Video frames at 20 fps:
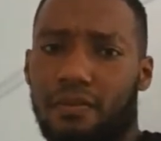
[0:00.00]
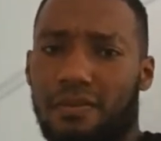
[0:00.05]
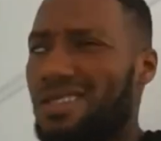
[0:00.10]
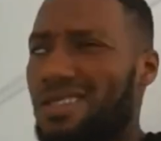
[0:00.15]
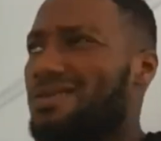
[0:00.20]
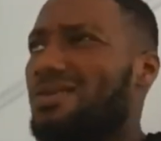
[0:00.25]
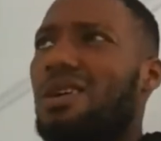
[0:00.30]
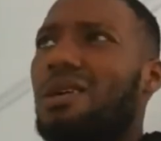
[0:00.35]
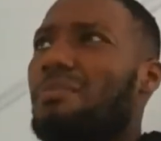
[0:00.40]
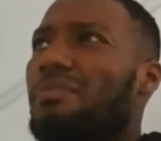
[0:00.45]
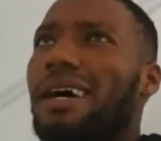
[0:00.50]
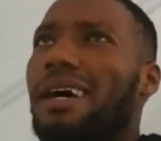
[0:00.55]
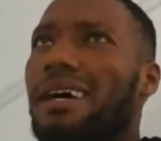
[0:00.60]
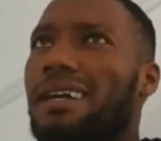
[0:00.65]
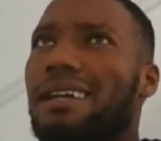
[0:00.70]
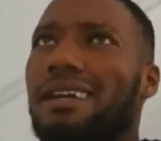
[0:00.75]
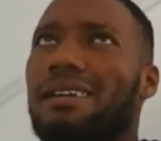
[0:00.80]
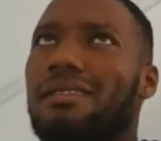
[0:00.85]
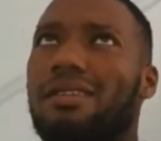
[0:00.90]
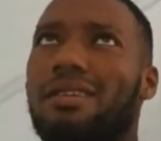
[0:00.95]
It's not a
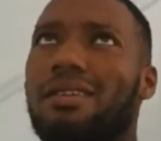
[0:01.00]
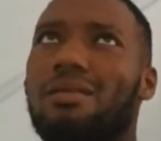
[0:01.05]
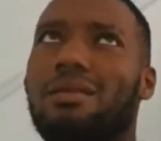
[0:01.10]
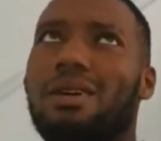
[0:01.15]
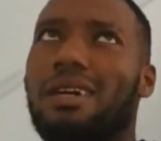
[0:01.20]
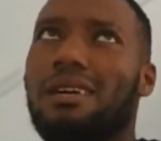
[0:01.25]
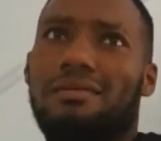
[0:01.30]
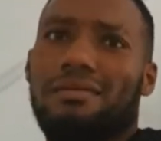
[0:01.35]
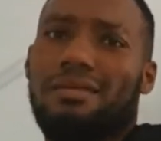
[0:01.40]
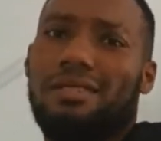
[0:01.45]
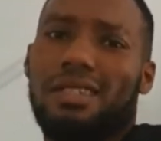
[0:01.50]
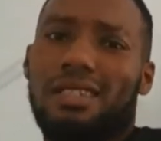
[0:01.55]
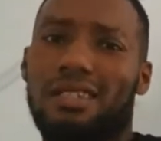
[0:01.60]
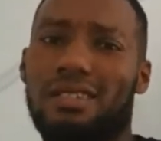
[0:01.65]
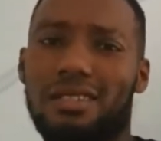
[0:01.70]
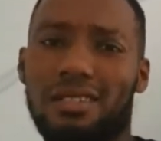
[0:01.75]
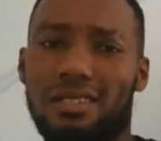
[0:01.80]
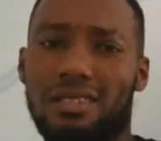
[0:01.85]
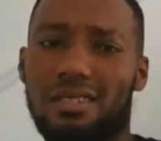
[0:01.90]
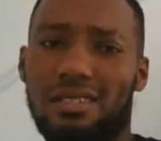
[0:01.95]
bad area or whatever, it?
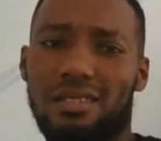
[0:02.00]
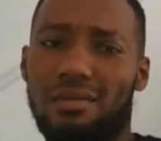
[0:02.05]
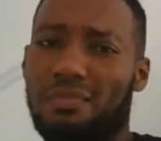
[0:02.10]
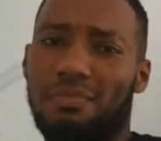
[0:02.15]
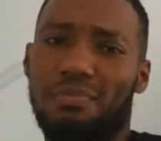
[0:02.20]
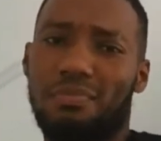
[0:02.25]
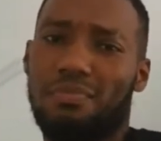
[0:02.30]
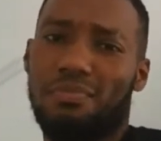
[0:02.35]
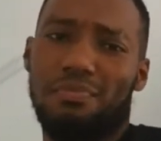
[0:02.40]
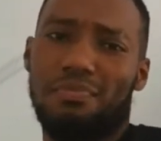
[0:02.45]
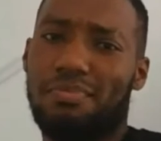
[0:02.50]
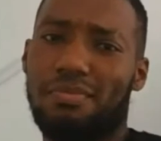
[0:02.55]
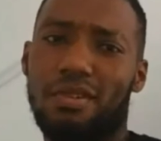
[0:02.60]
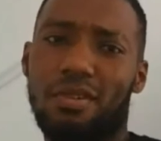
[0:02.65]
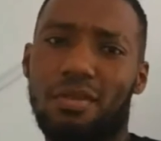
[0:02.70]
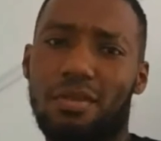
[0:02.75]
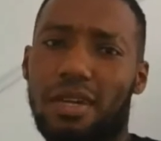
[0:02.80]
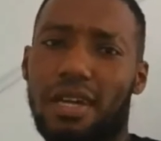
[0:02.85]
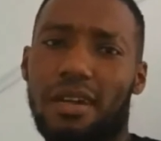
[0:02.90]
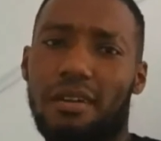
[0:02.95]
It's just a
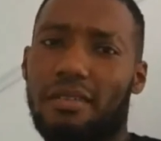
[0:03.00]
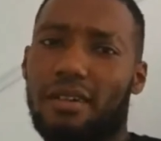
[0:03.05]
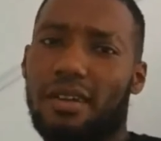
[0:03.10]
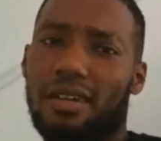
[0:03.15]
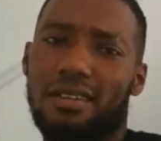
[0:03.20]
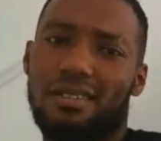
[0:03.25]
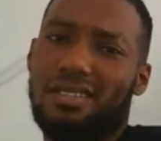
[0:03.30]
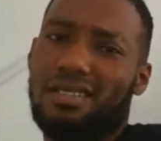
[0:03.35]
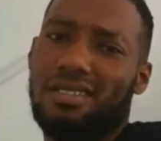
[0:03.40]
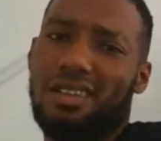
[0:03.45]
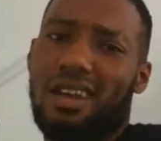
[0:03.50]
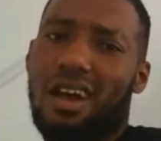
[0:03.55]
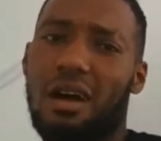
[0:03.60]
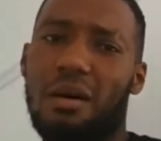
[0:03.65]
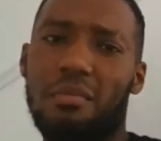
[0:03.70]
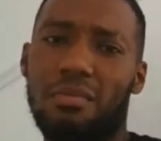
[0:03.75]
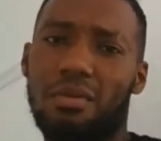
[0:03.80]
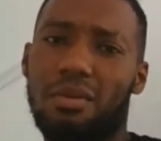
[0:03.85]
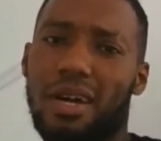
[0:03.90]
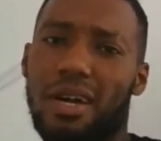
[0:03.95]
broke area. It's just a
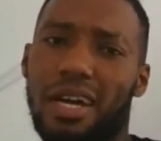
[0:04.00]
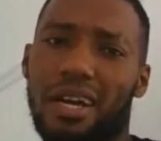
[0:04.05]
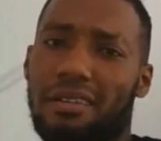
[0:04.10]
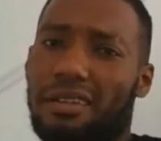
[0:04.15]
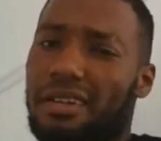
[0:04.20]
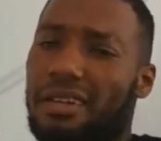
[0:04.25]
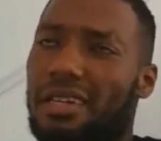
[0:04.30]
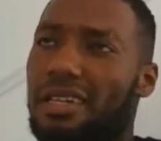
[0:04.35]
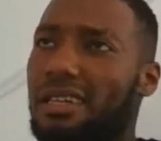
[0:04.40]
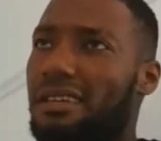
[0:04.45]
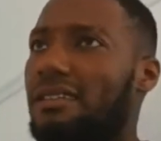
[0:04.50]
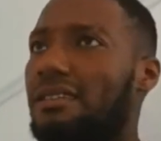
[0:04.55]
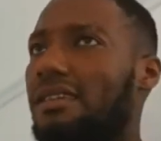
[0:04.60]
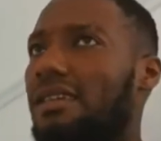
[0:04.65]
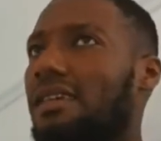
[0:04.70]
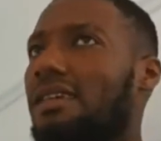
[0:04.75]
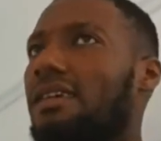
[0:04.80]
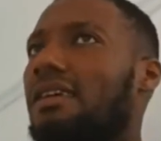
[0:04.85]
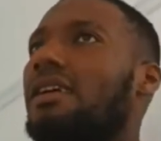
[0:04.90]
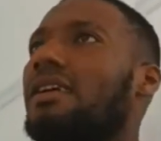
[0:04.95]
humble area,
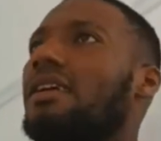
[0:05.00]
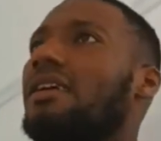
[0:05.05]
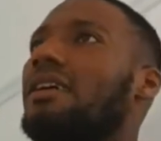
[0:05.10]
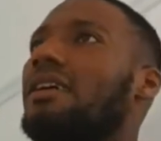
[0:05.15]
it?